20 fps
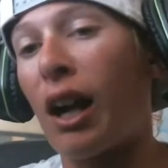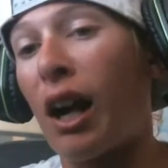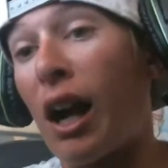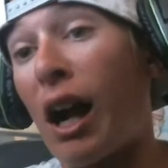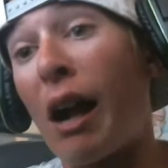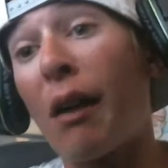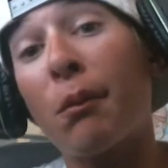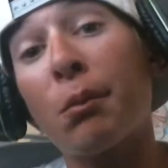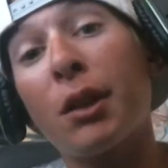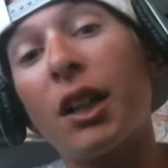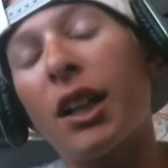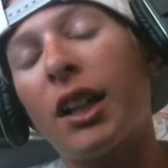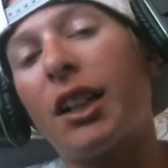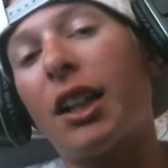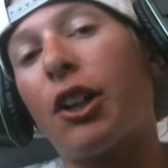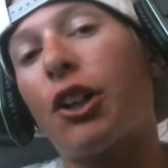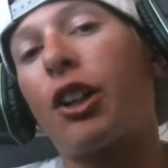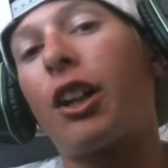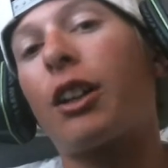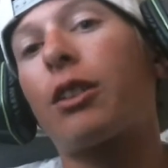I'm gonna
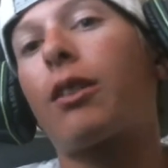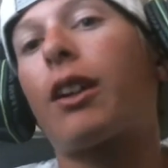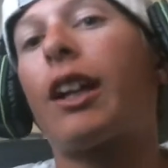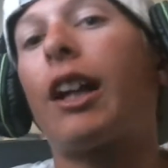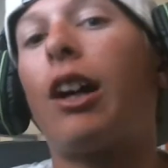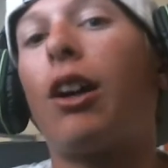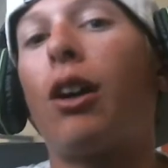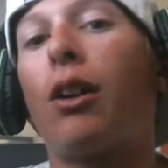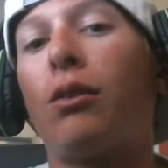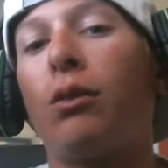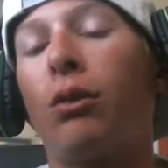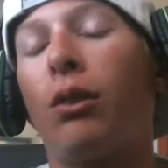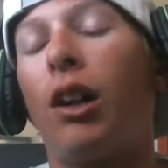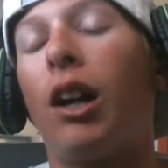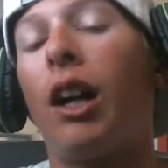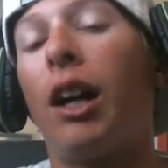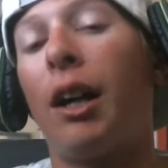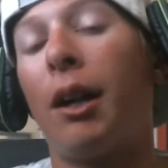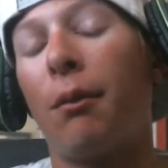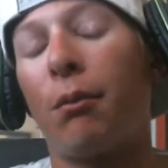tell you guys right now,
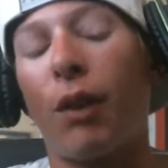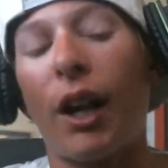um,